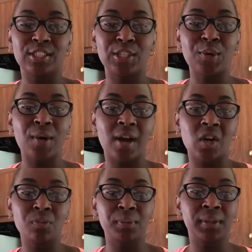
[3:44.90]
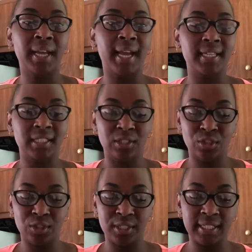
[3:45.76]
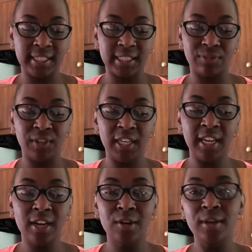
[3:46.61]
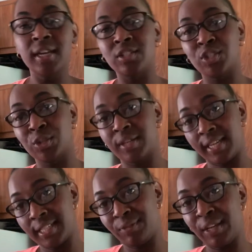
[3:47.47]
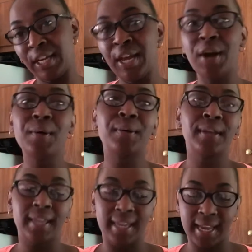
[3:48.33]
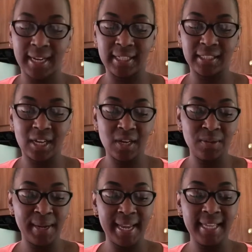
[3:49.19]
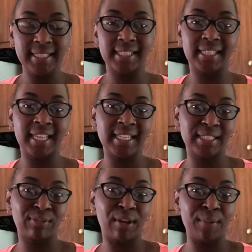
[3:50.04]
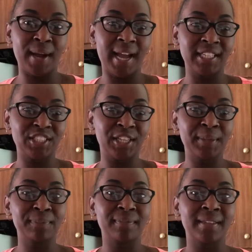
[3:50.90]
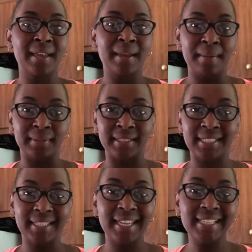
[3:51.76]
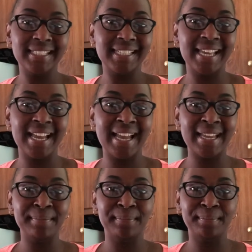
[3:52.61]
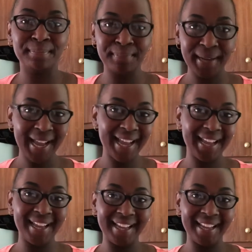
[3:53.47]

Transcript: So I hope you guys enjoy this video, enjoy his video, and as always, thanks for watching. Until next time, bye.